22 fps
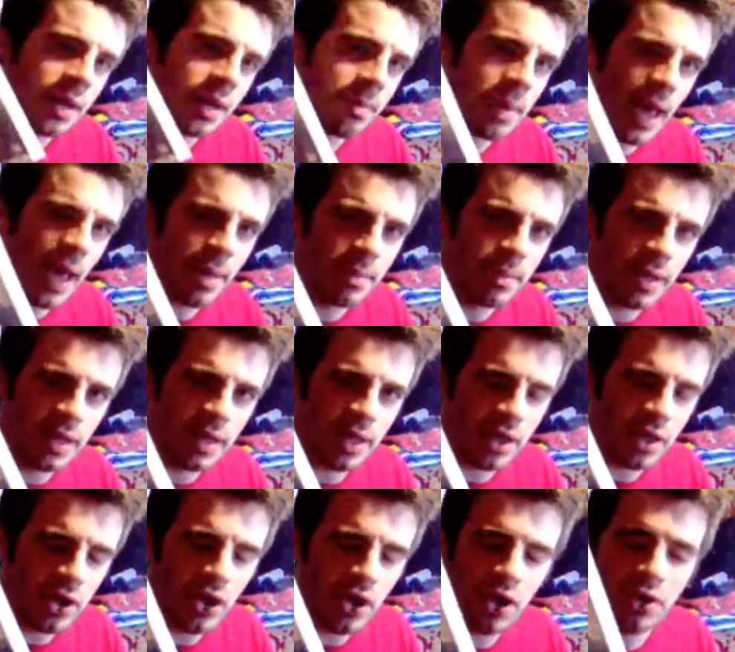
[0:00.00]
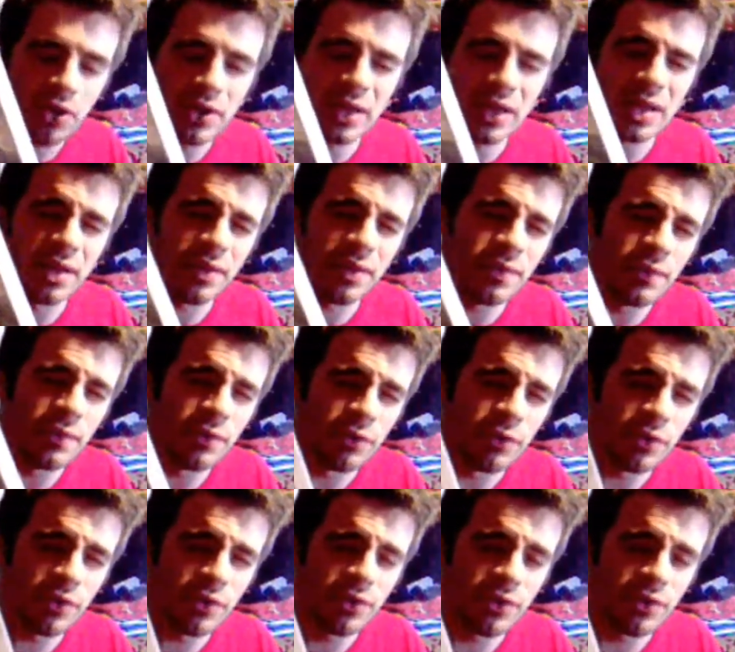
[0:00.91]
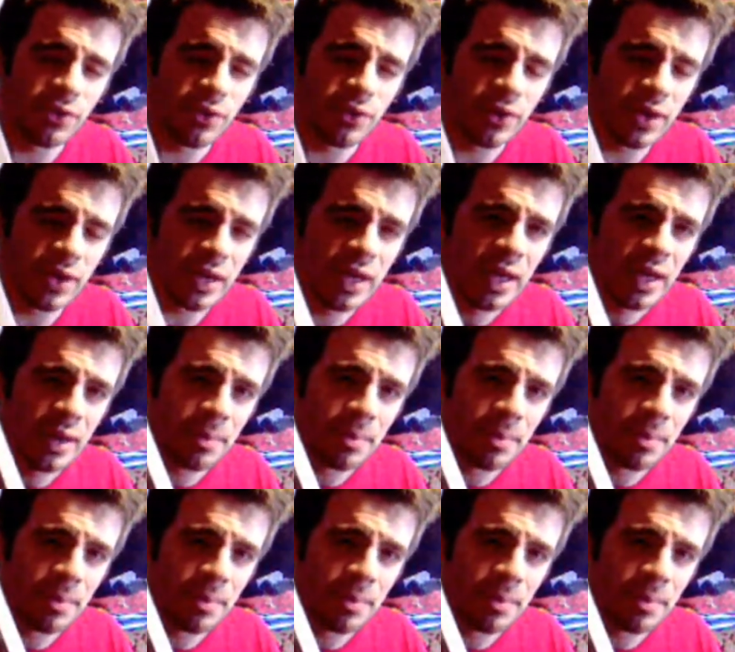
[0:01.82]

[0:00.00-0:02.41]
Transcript: Batman the Cult is a four-story